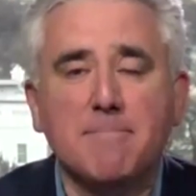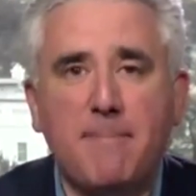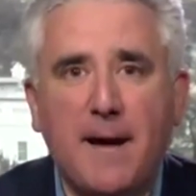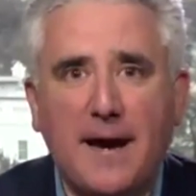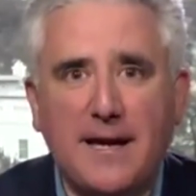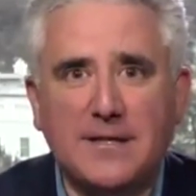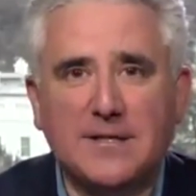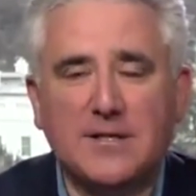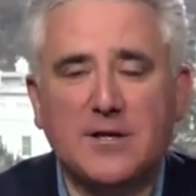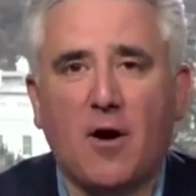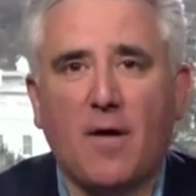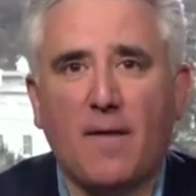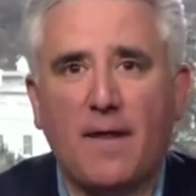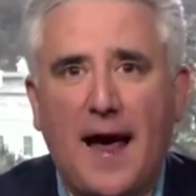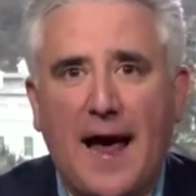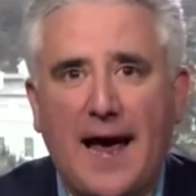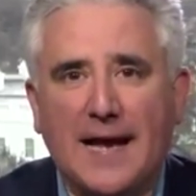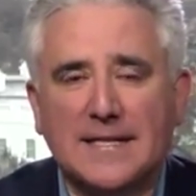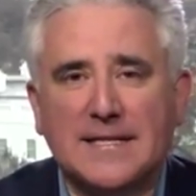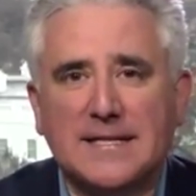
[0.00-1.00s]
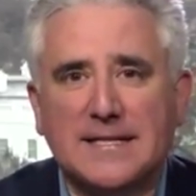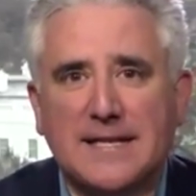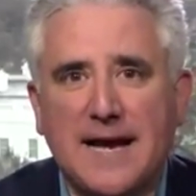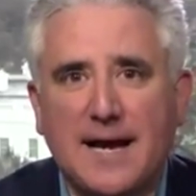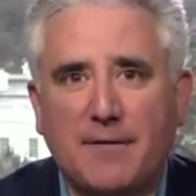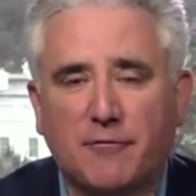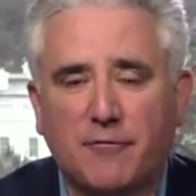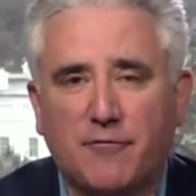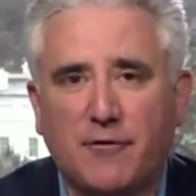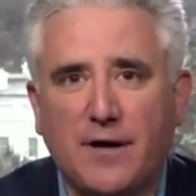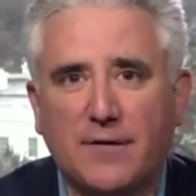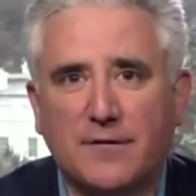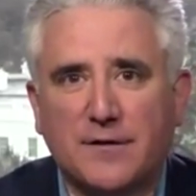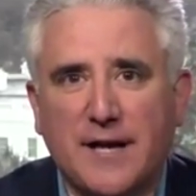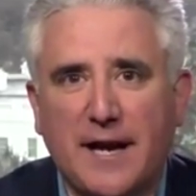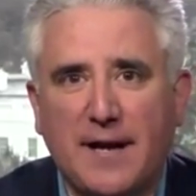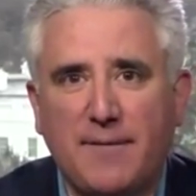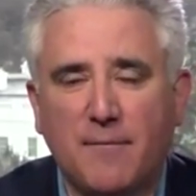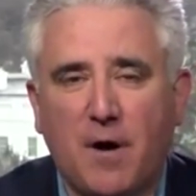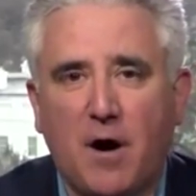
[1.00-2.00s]
Based on that, Secretary of
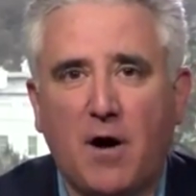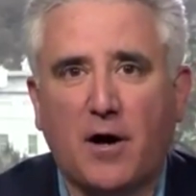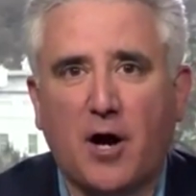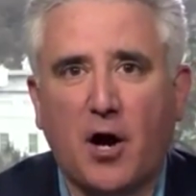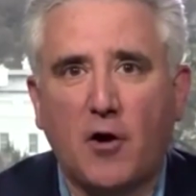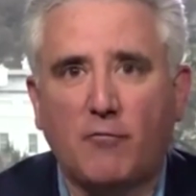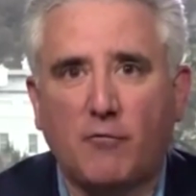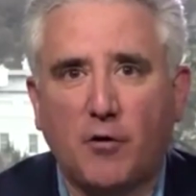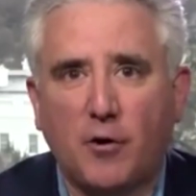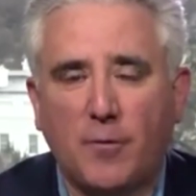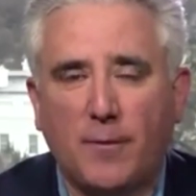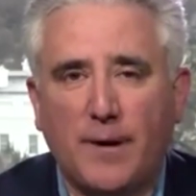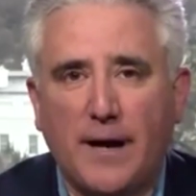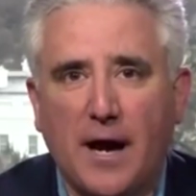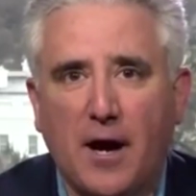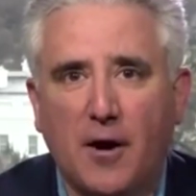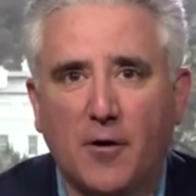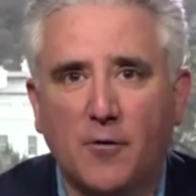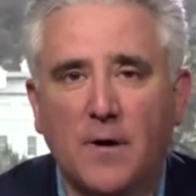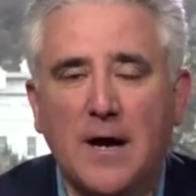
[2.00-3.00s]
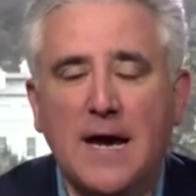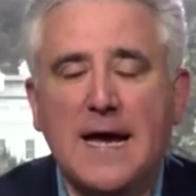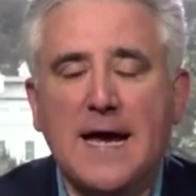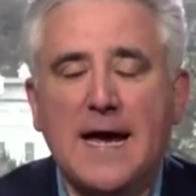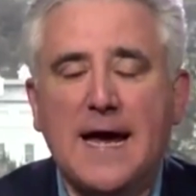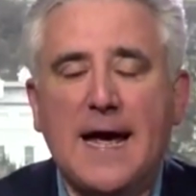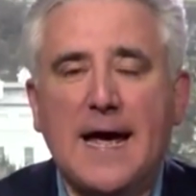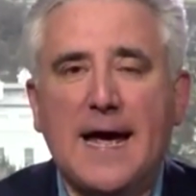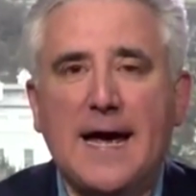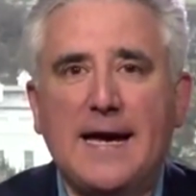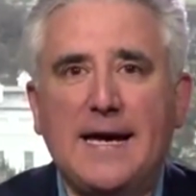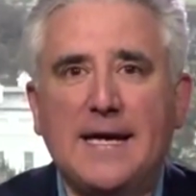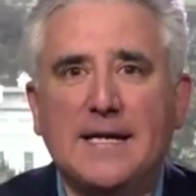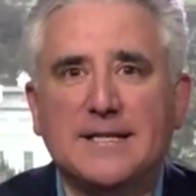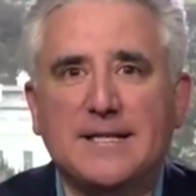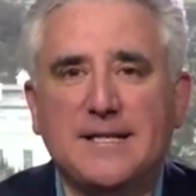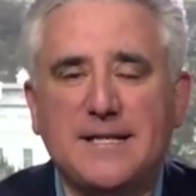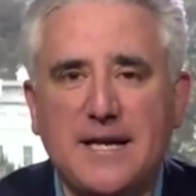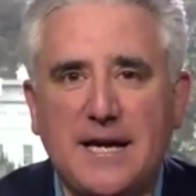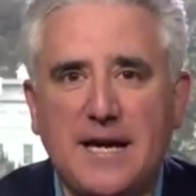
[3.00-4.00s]
State Marco Rubio
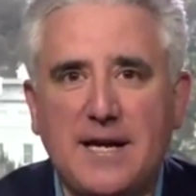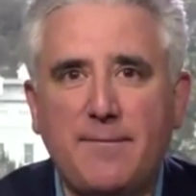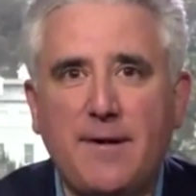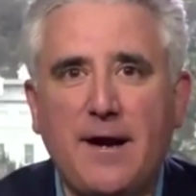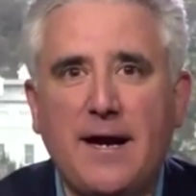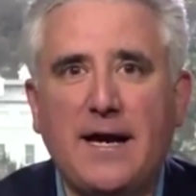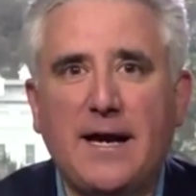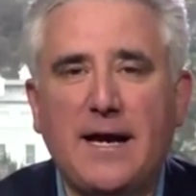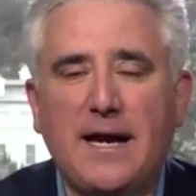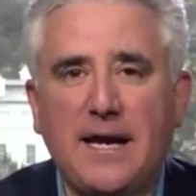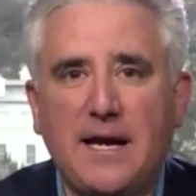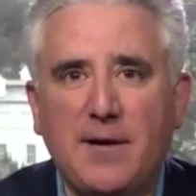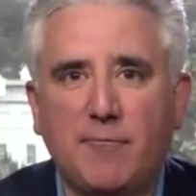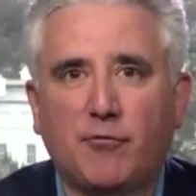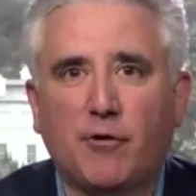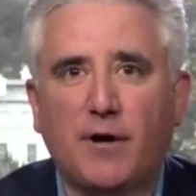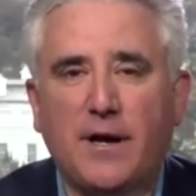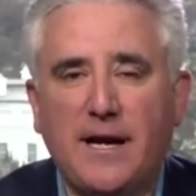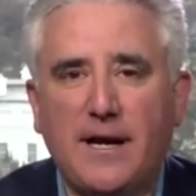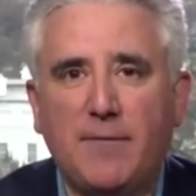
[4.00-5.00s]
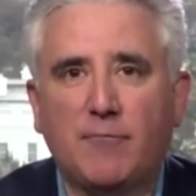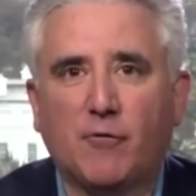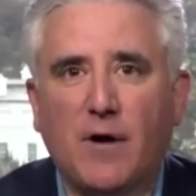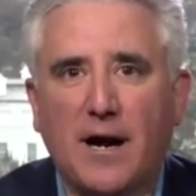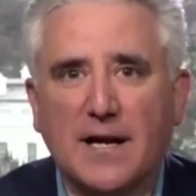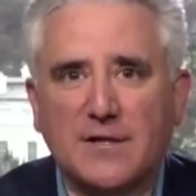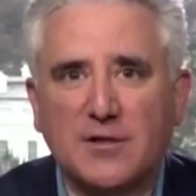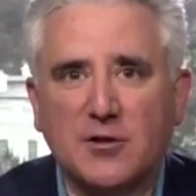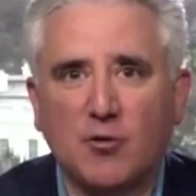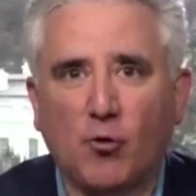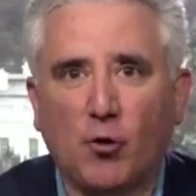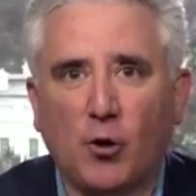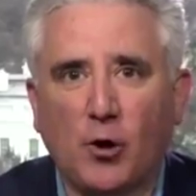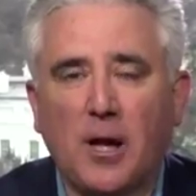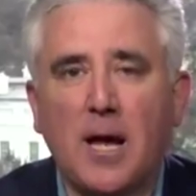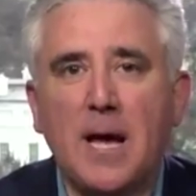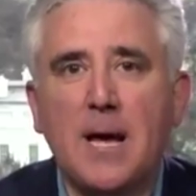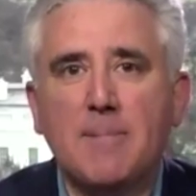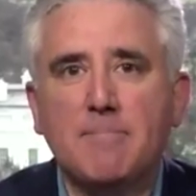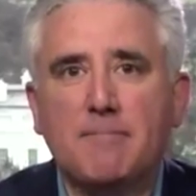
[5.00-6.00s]
is deeming Ibrahim
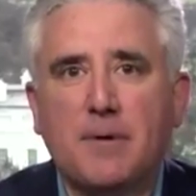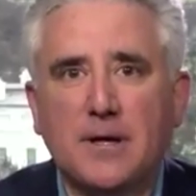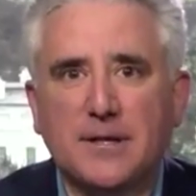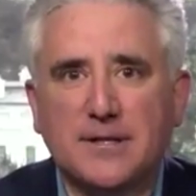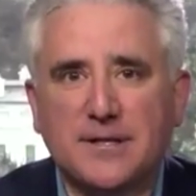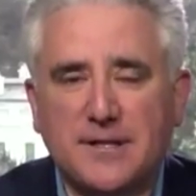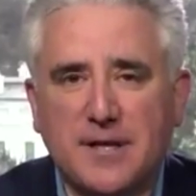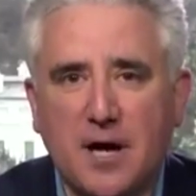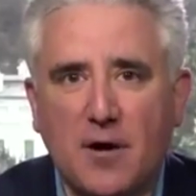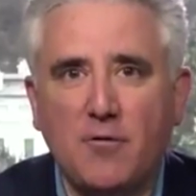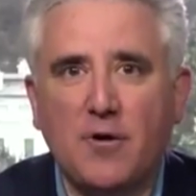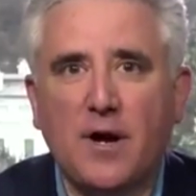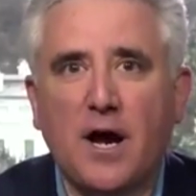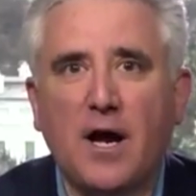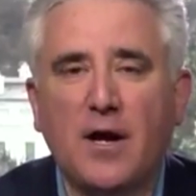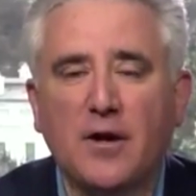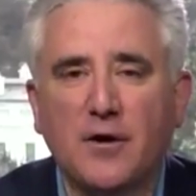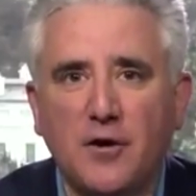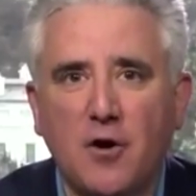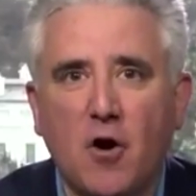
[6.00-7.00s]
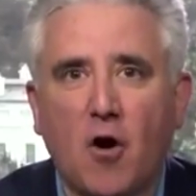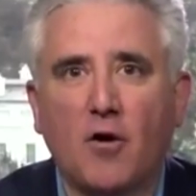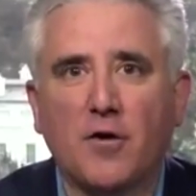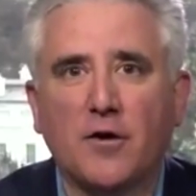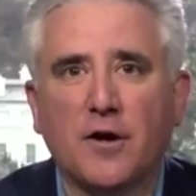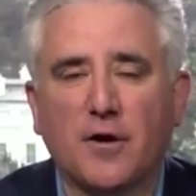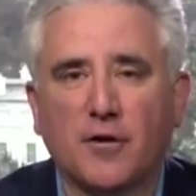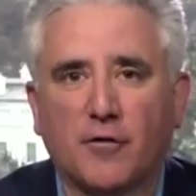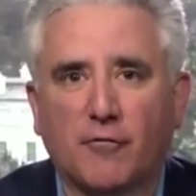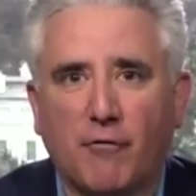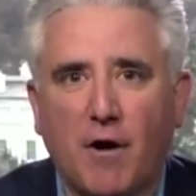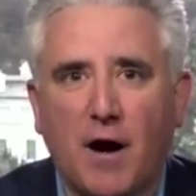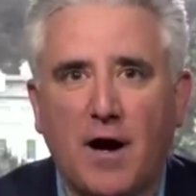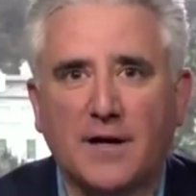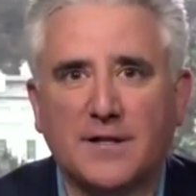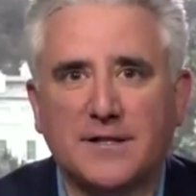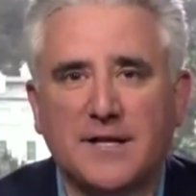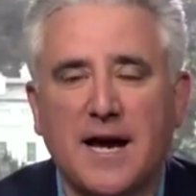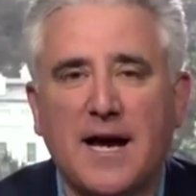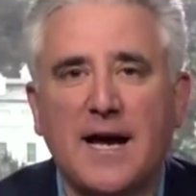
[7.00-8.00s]
Rasool persona non
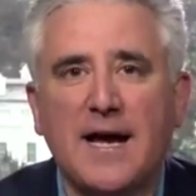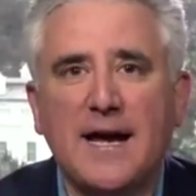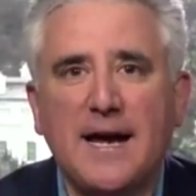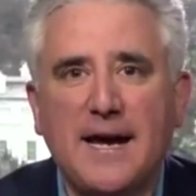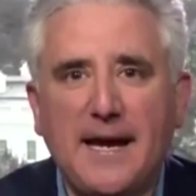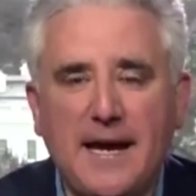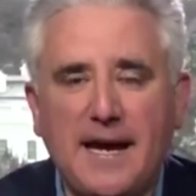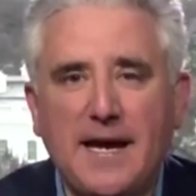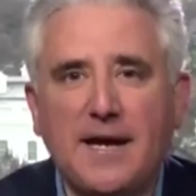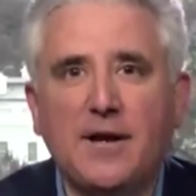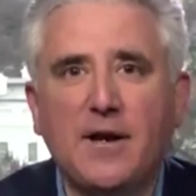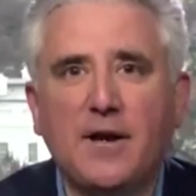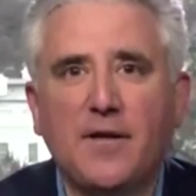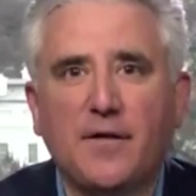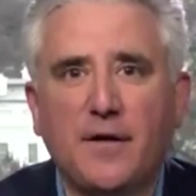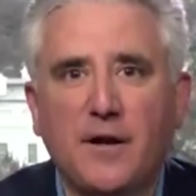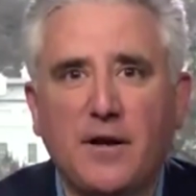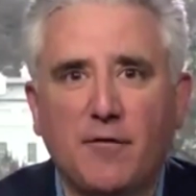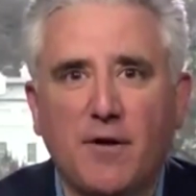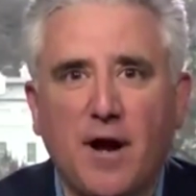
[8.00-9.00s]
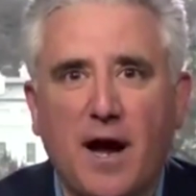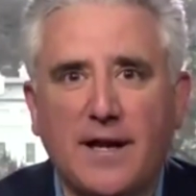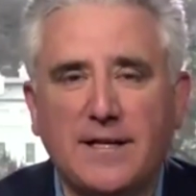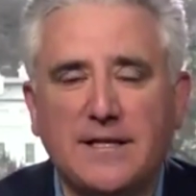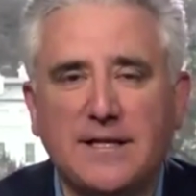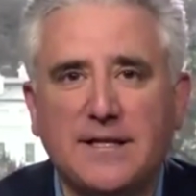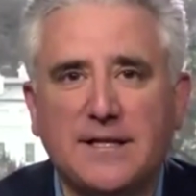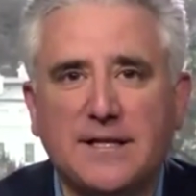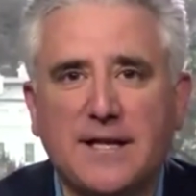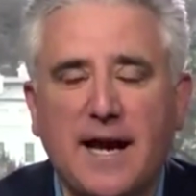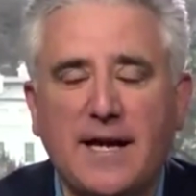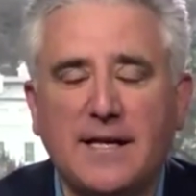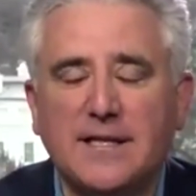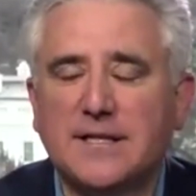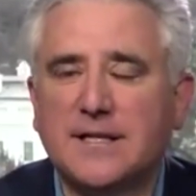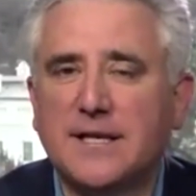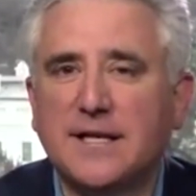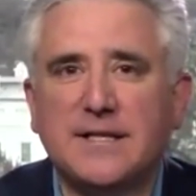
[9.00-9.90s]
grata in the United States.